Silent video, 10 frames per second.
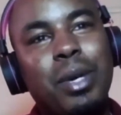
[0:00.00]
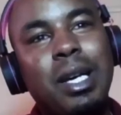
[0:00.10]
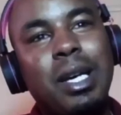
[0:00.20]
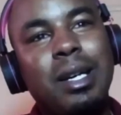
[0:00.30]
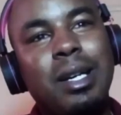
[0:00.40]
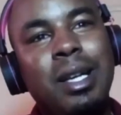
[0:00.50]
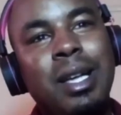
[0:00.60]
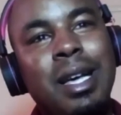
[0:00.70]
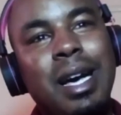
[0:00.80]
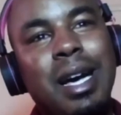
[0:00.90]
bare
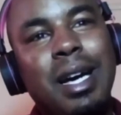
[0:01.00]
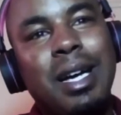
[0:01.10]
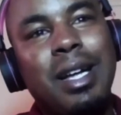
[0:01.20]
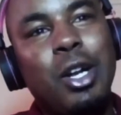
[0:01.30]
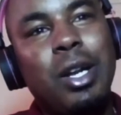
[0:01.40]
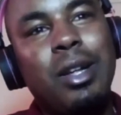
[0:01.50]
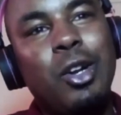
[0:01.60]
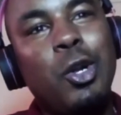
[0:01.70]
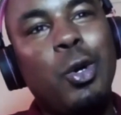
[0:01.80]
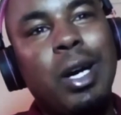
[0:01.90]

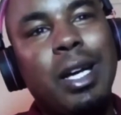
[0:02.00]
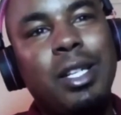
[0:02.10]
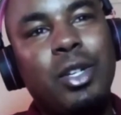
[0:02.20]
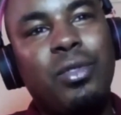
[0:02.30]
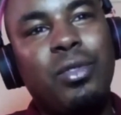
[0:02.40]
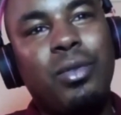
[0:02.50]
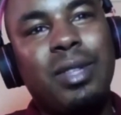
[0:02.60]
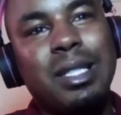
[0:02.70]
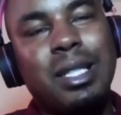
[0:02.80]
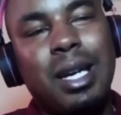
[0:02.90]
low end of
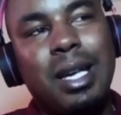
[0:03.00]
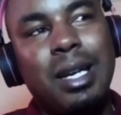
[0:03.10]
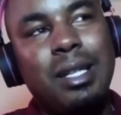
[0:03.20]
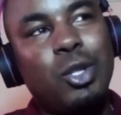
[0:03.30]
the stack here.